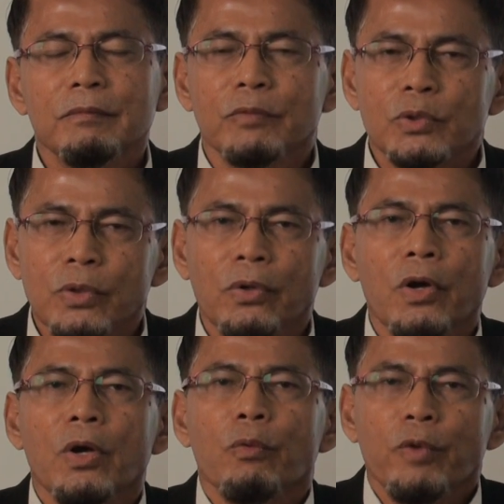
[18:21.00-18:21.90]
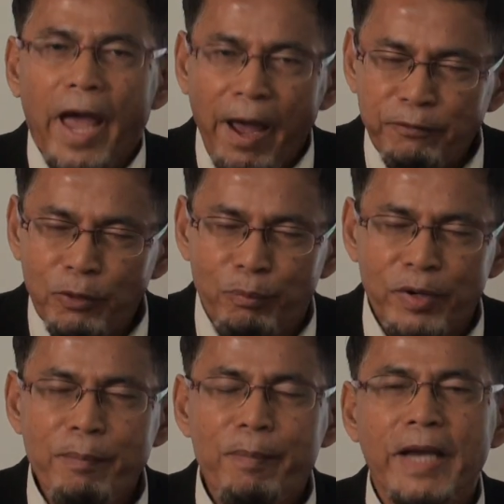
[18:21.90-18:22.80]
So we have to
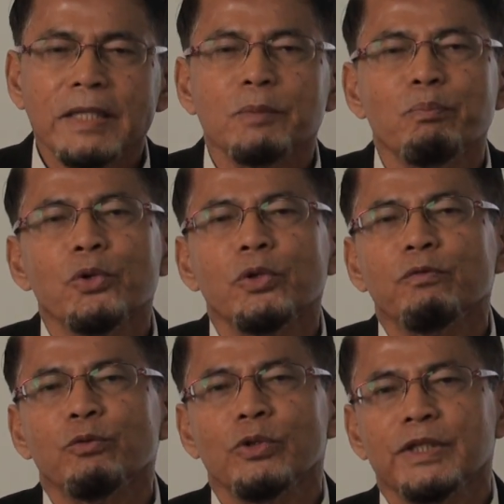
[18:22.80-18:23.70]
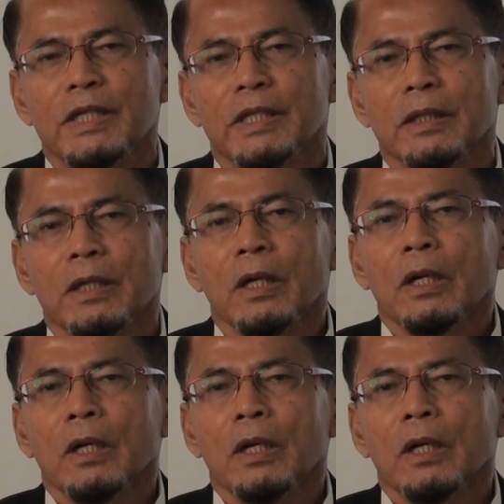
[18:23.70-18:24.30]
bring back this beautiful deen